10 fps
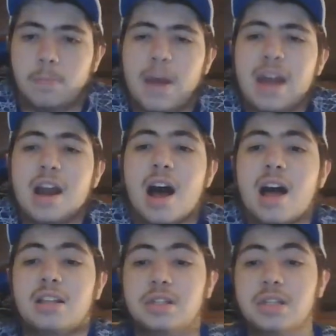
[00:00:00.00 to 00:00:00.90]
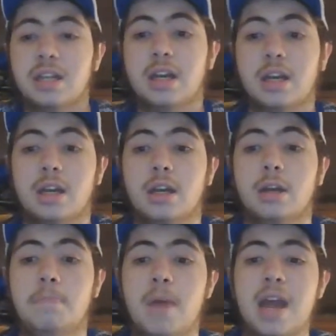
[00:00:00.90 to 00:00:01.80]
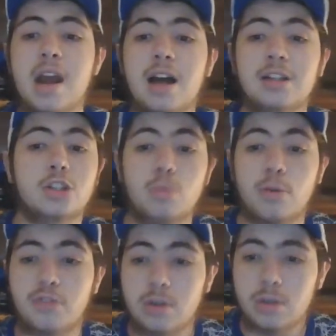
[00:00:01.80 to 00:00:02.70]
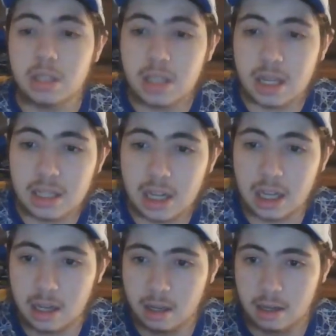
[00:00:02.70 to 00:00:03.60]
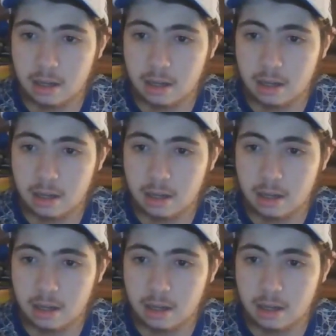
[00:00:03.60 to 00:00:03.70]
Ben Hunt just refuses, doesn't he?